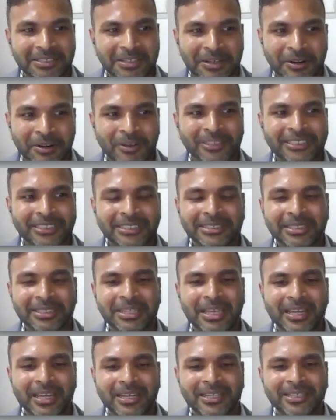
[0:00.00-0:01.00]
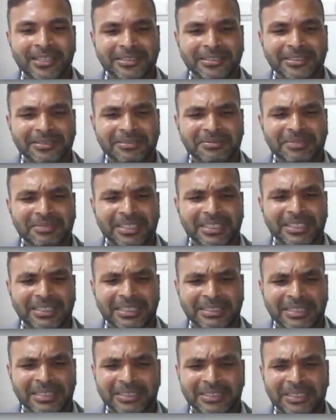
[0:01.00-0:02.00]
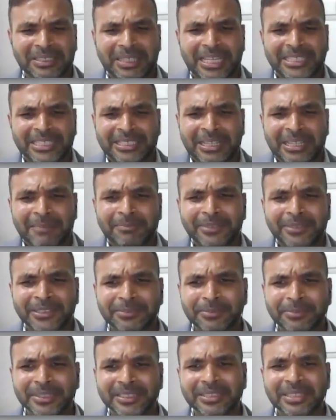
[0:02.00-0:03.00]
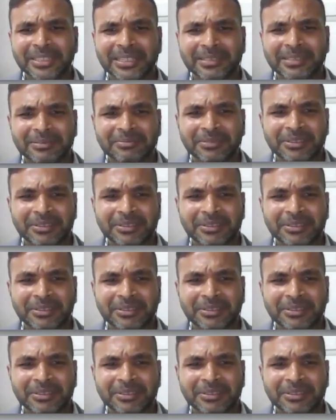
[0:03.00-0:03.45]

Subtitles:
not essentially establishments that